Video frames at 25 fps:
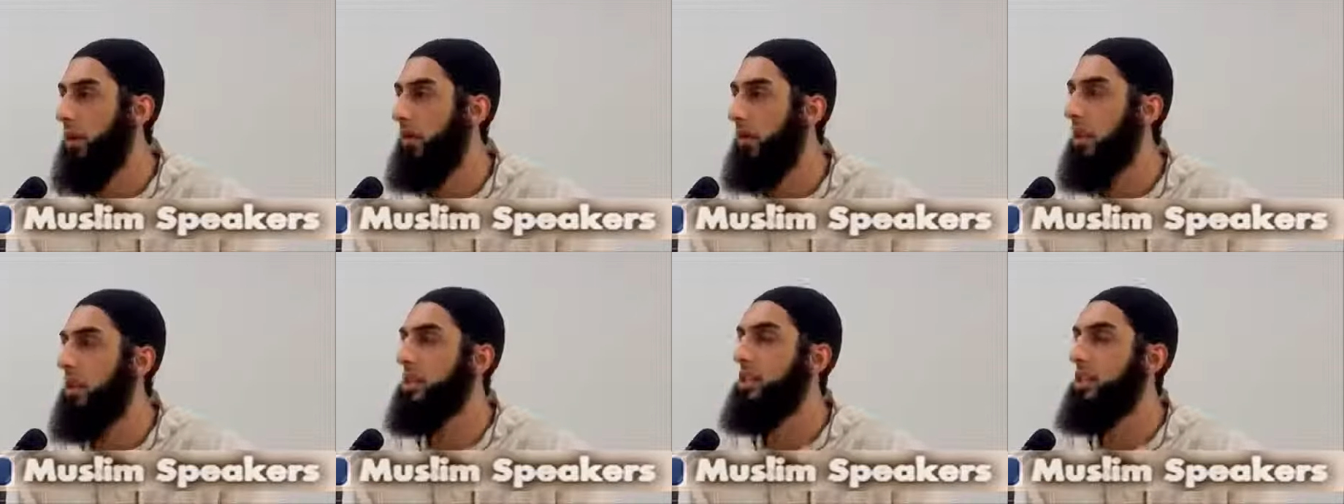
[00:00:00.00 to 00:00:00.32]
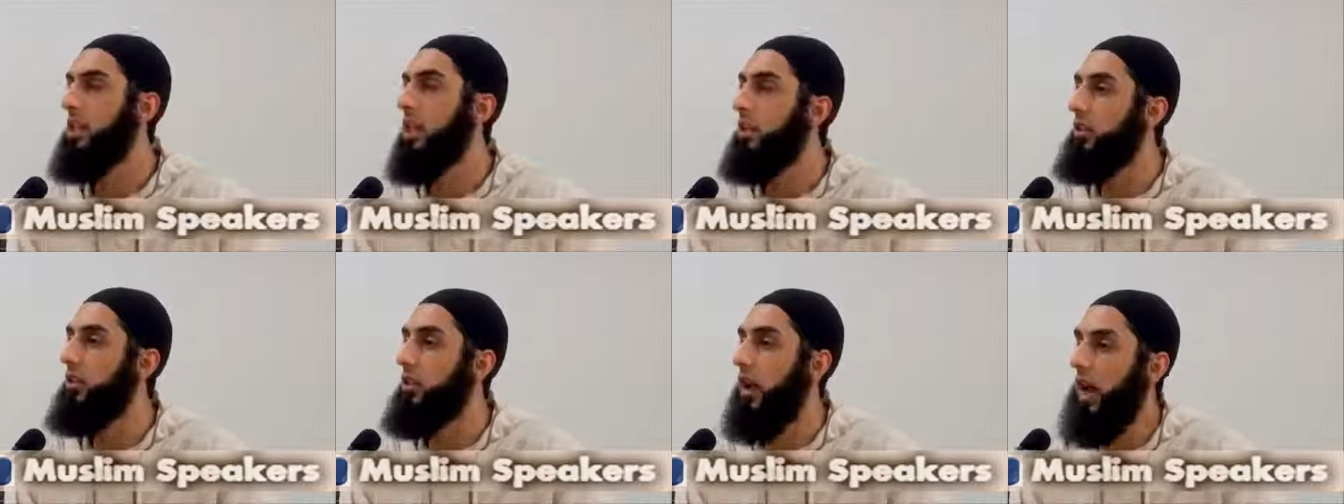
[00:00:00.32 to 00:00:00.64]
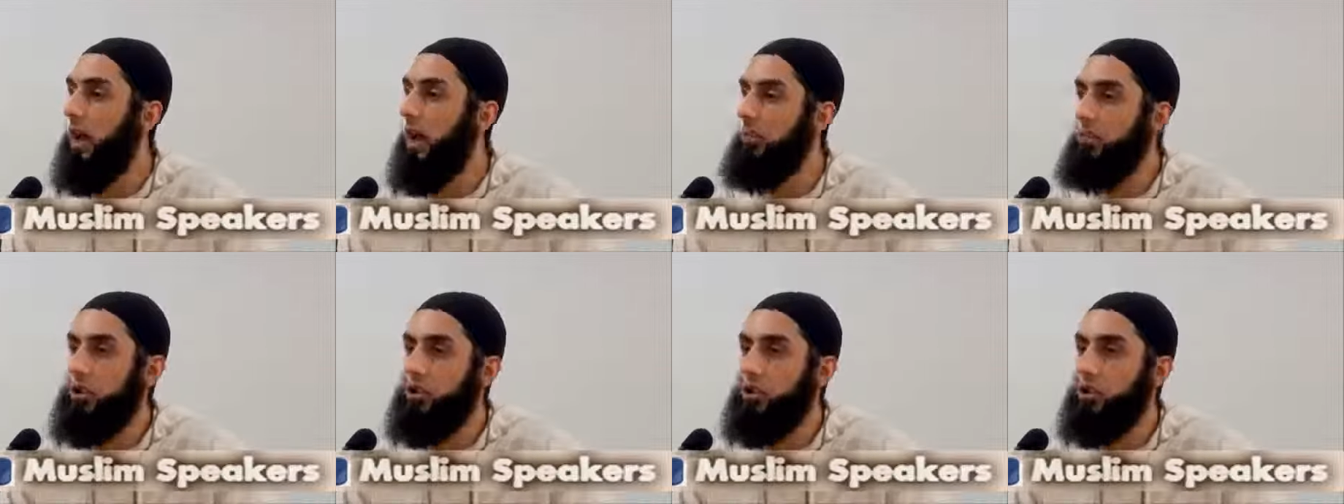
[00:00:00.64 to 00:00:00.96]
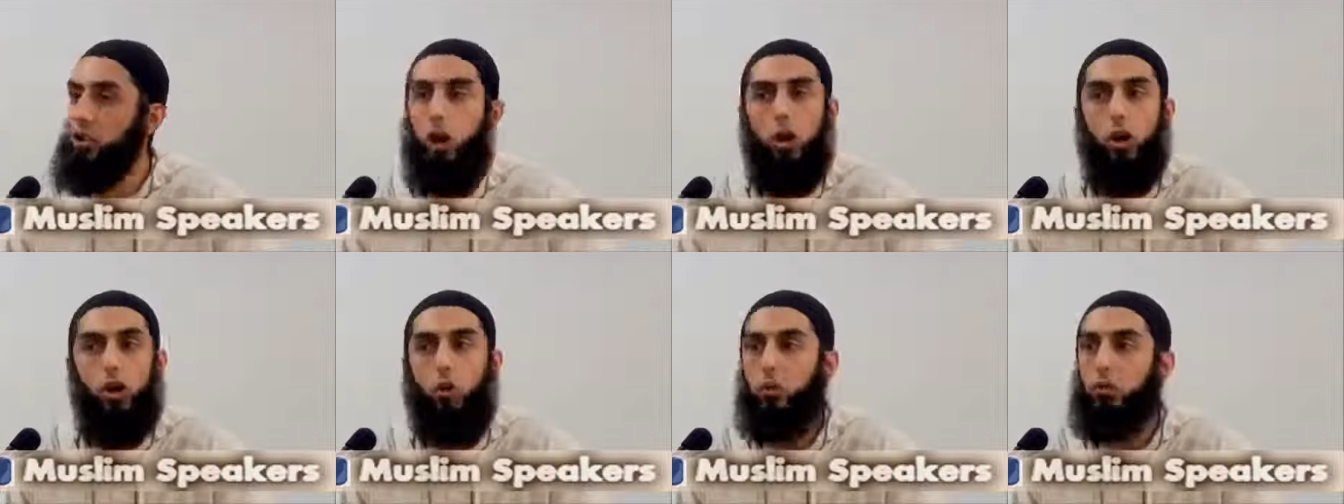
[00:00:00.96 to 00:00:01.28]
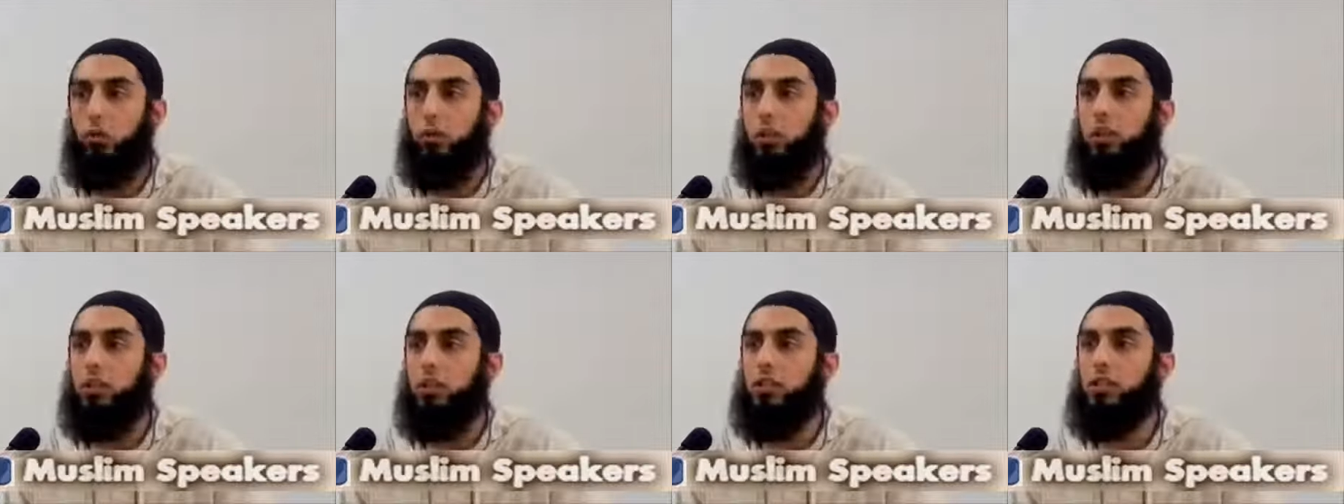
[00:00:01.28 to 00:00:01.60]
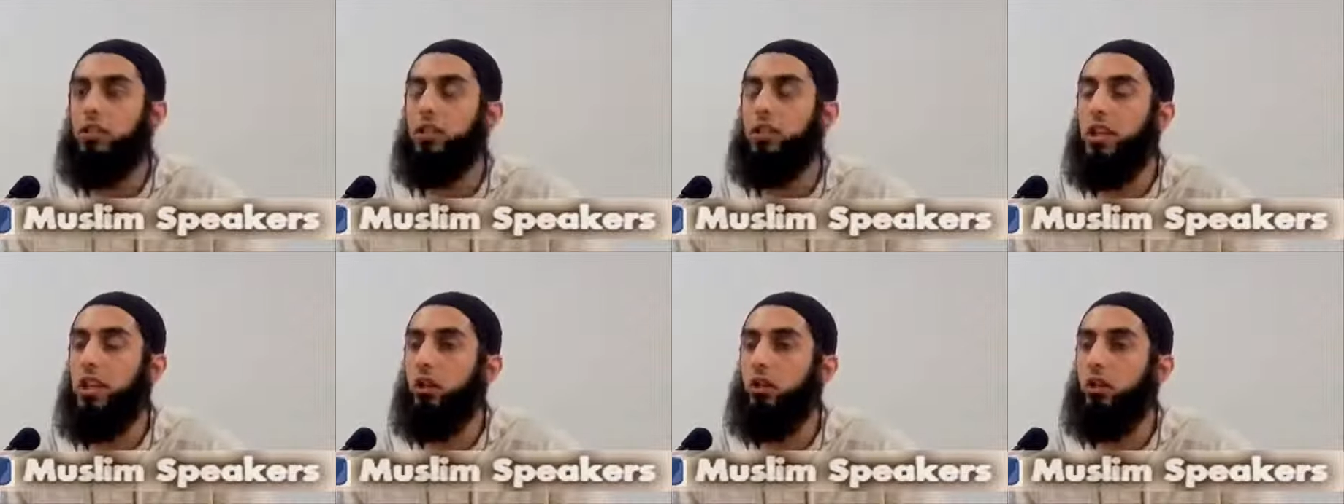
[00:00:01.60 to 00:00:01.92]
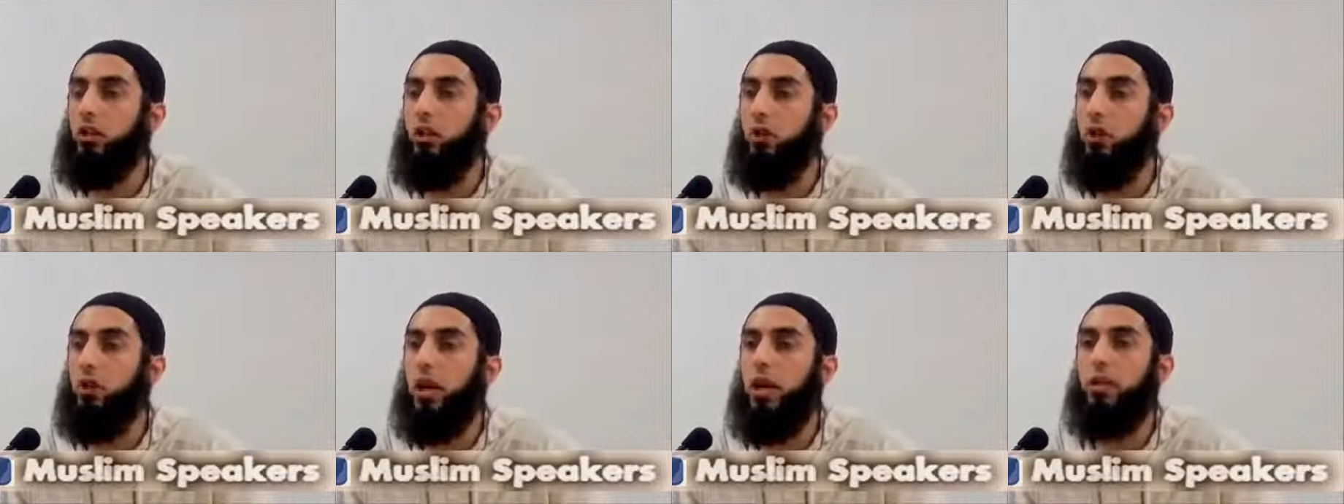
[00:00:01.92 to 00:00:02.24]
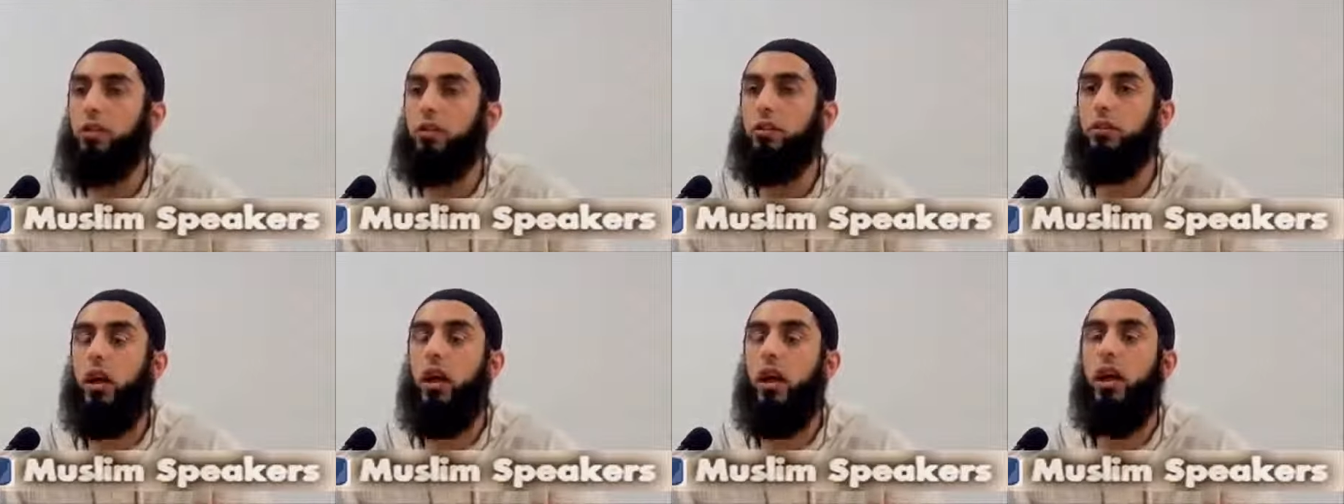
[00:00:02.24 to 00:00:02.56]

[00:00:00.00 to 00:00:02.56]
They say time is gold. This is incorrect.